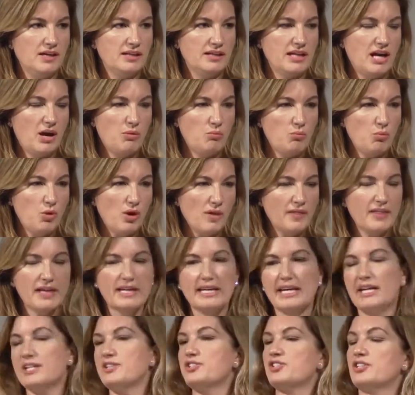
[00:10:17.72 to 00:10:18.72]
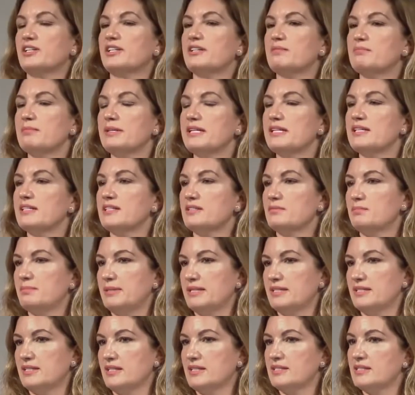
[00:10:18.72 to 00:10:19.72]
And what that actually means in
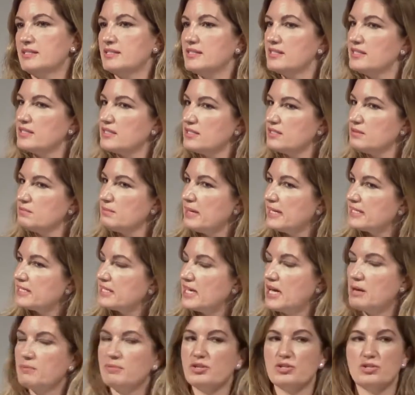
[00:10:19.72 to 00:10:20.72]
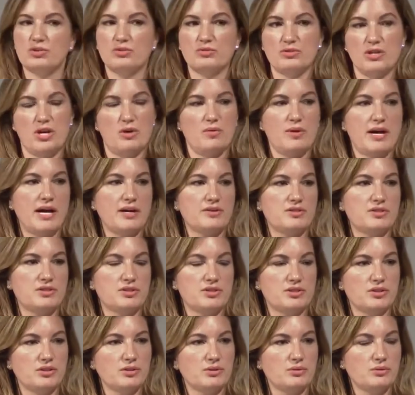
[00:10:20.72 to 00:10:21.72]
business is it doesn't matter how much you know how to
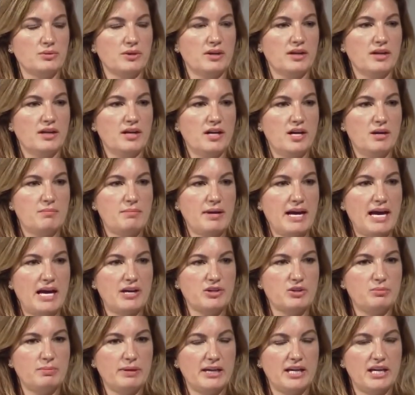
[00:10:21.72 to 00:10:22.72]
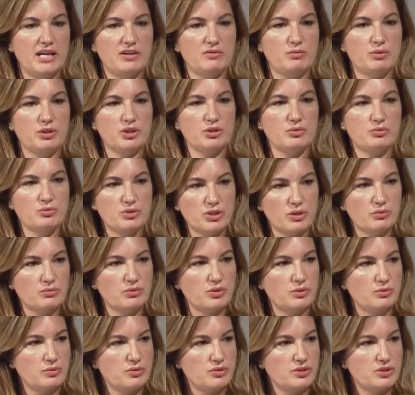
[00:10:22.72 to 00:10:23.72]
do, but how you behave when you don't
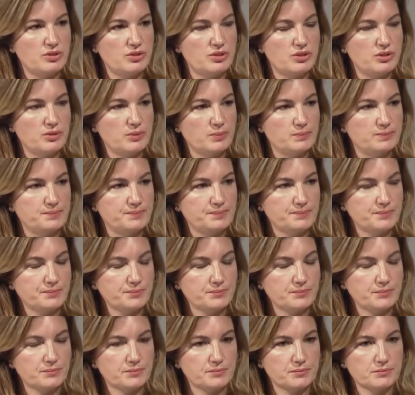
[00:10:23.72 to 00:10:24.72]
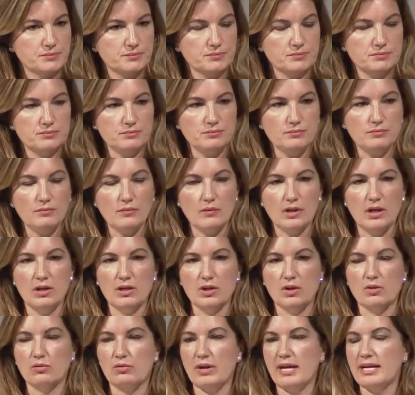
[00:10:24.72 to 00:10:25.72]
know what to do. And
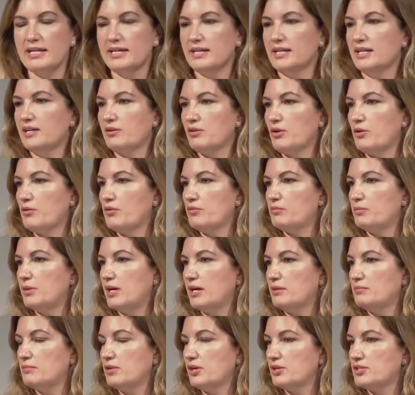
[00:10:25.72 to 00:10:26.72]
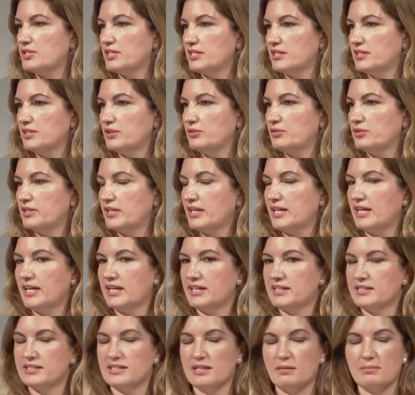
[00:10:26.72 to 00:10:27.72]
a great hero of mine, Martin Luther
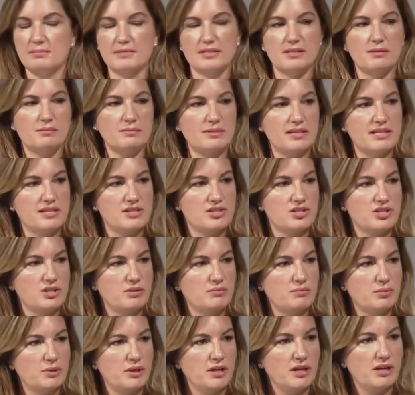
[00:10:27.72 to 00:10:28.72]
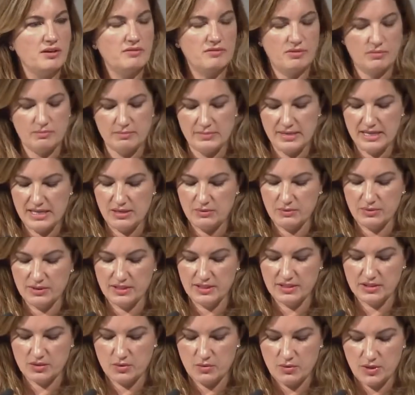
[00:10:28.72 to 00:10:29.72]
King, sums up leadership for me with
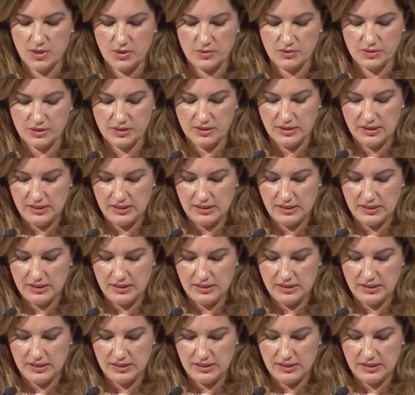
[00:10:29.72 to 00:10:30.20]
his quote,